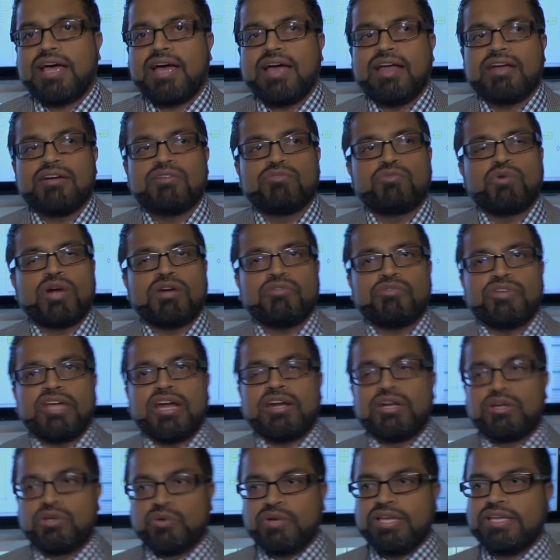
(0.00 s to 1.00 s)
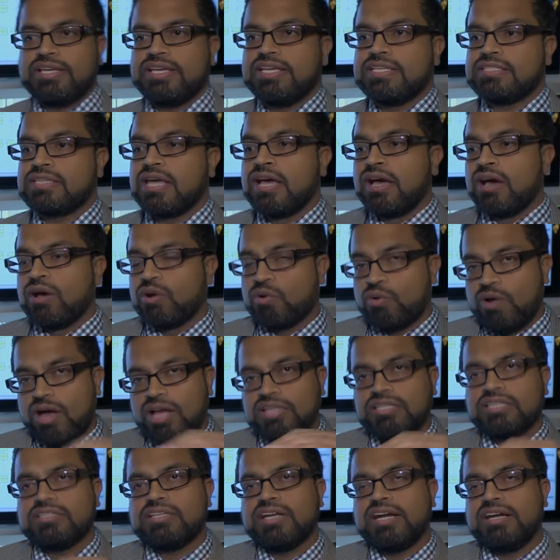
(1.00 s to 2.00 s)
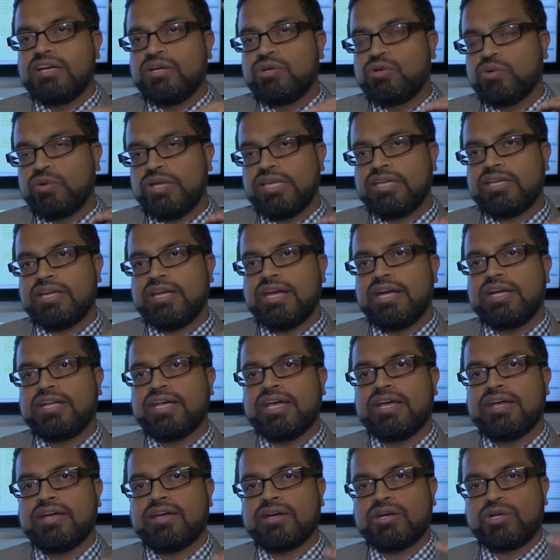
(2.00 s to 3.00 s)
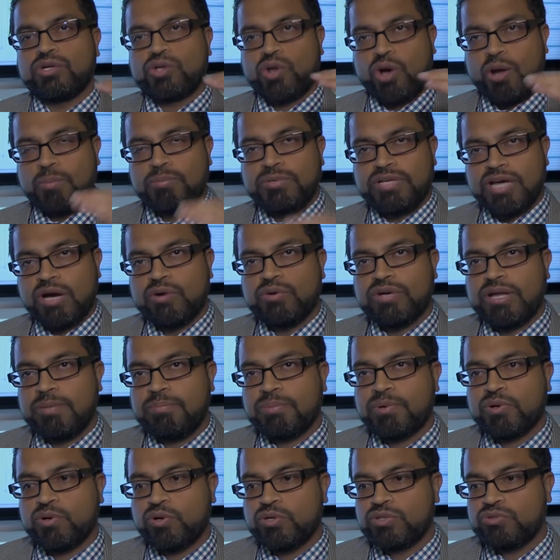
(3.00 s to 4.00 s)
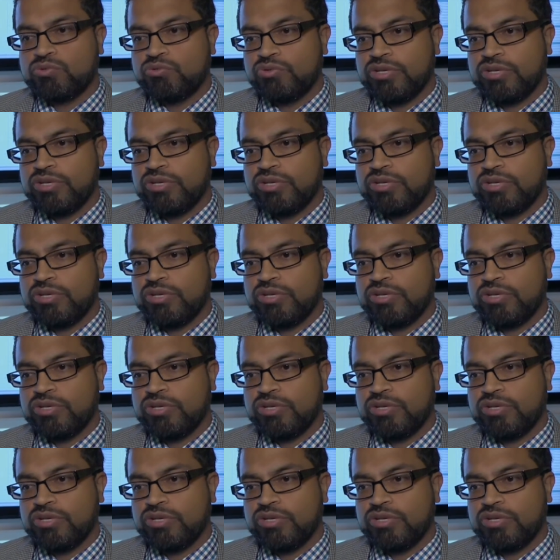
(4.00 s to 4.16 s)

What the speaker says: and what we are doing is rather than doing it a top down approach,